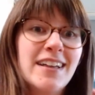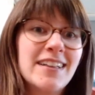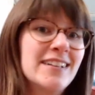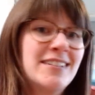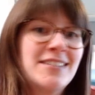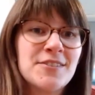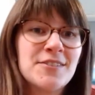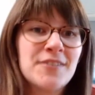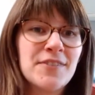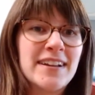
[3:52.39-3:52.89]

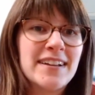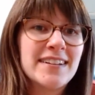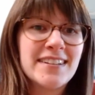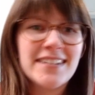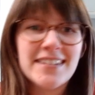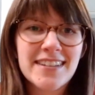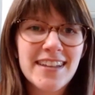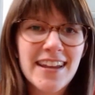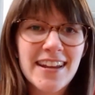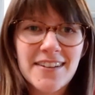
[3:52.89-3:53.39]
It's great to
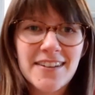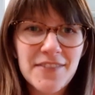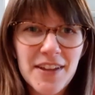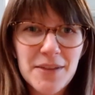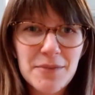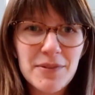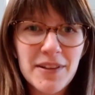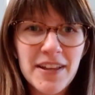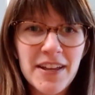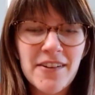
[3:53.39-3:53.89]
just kind of
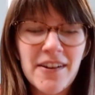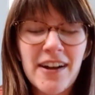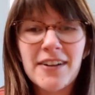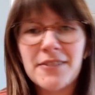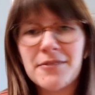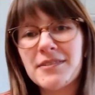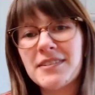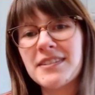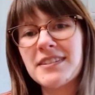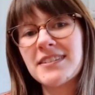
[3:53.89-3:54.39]
like play
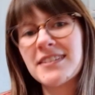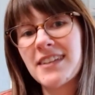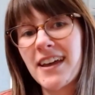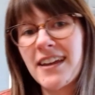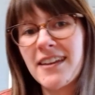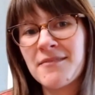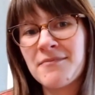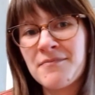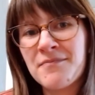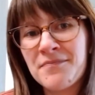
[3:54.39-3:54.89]
around with design.